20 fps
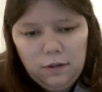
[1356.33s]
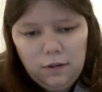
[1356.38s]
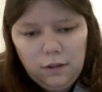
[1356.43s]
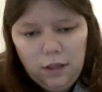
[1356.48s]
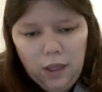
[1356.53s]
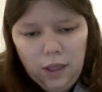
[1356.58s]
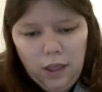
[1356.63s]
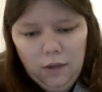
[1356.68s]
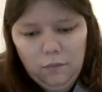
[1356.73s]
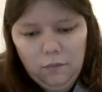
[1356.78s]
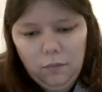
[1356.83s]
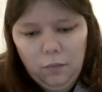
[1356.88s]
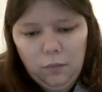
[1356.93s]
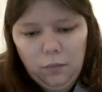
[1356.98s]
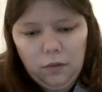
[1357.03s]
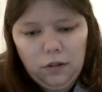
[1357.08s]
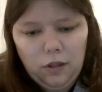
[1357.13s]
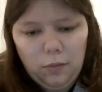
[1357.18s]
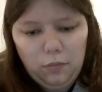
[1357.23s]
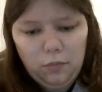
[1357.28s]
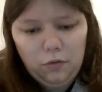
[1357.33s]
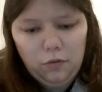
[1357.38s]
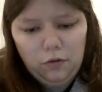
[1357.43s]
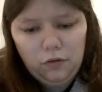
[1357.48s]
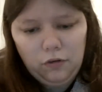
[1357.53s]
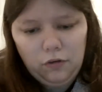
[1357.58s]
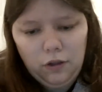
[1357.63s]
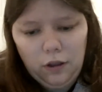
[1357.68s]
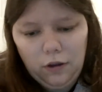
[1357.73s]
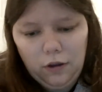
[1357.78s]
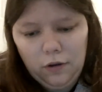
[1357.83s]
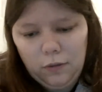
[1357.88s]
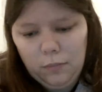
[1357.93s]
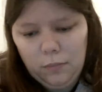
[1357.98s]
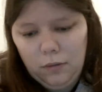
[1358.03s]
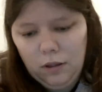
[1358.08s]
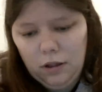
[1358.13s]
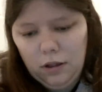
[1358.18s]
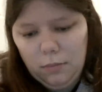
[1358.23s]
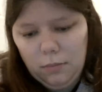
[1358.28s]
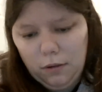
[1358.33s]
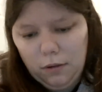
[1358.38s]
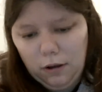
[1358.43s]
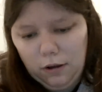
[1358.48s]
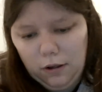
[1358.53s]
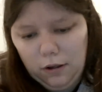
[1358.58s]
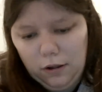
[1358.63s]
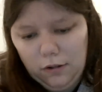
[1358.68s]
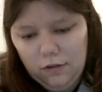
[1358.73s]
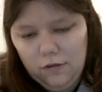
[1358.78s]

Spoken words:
And we really appreciate her being a mod.